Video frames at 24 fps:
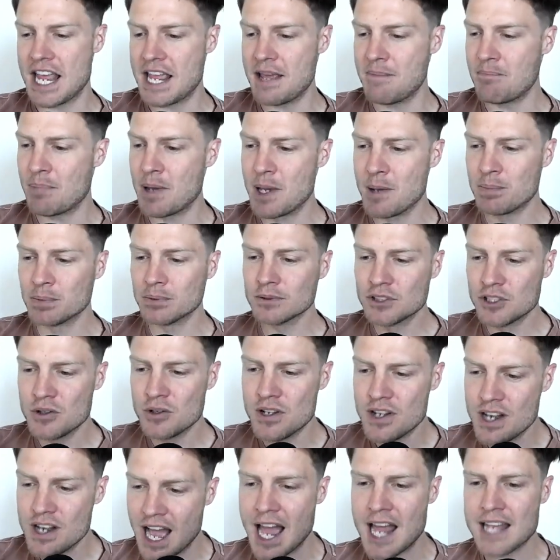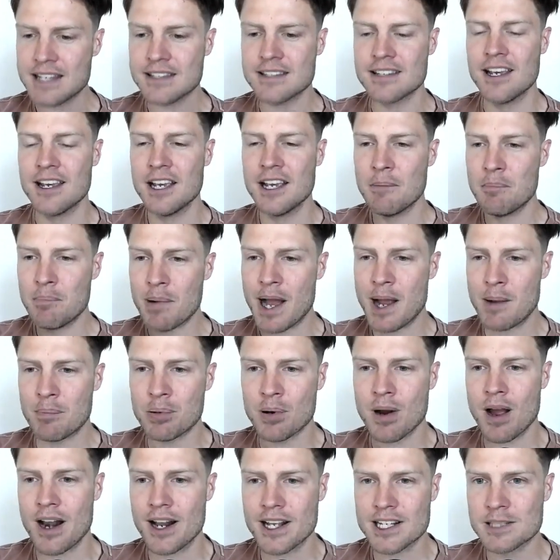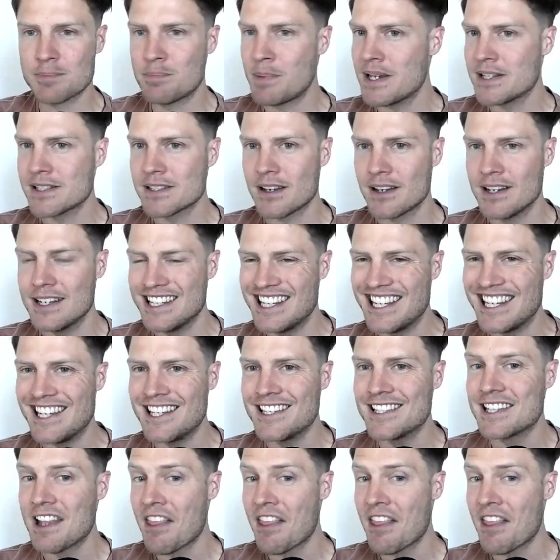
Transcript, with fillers: people do not buy products based on needs.